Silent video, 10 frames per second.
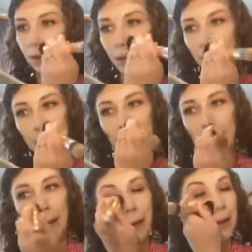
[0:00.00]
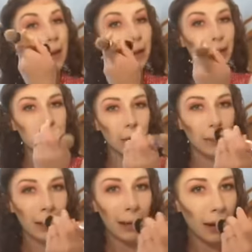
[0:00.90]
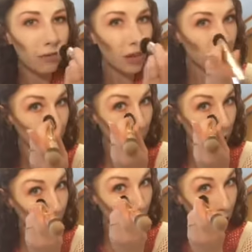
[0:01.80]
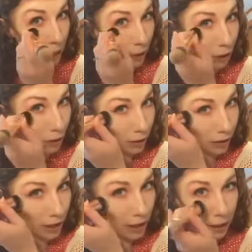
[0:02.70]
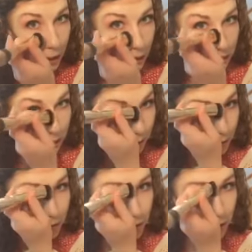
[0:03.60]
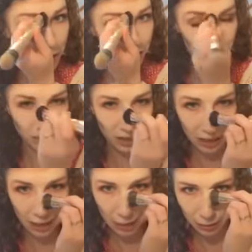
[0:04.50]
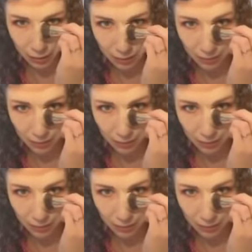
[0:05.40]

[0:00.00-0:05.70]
Okay. So we have that applied in all of the areas that we are going to need it.